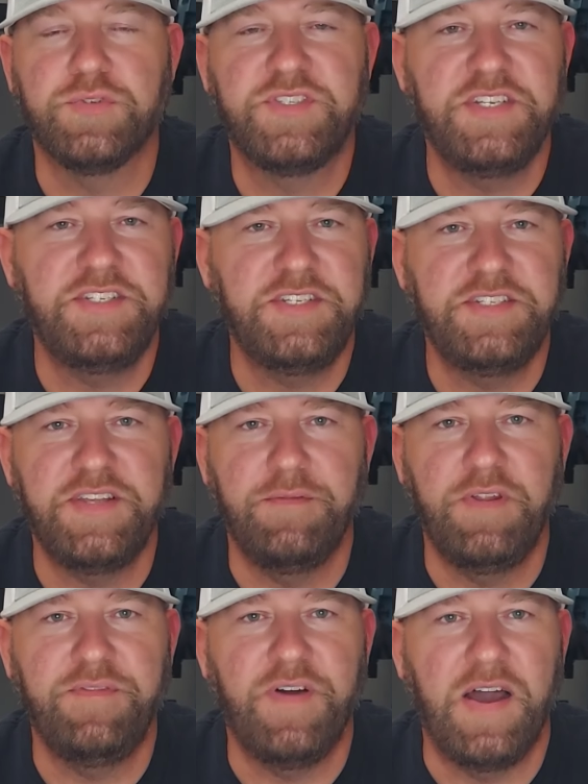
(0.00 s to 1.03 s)
your
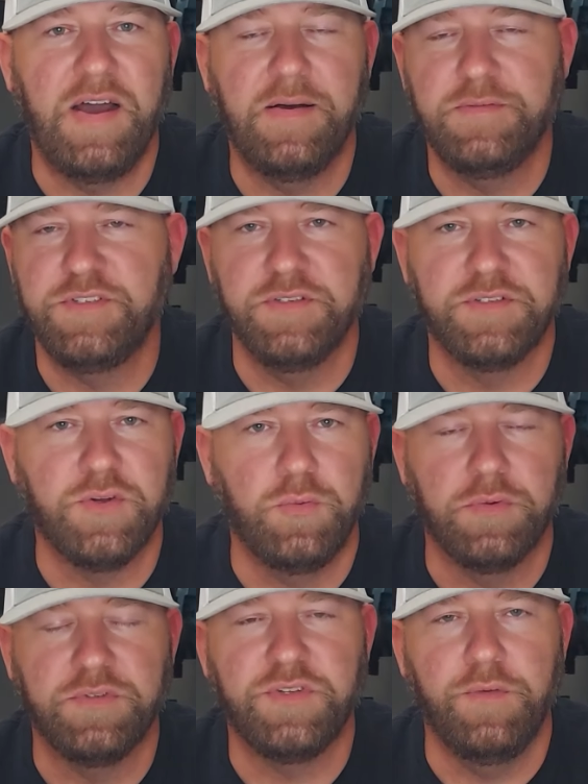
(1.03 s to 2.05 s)
CZ75s, and
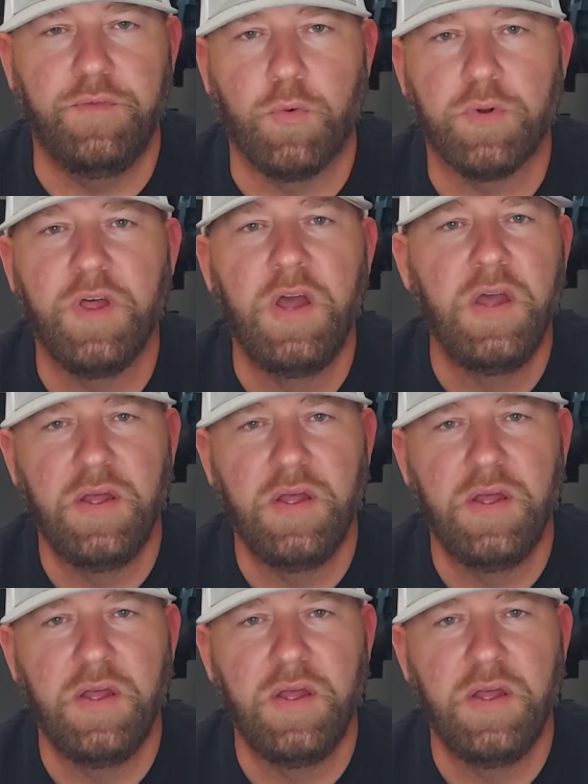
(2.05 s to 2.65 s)
so on and so forth.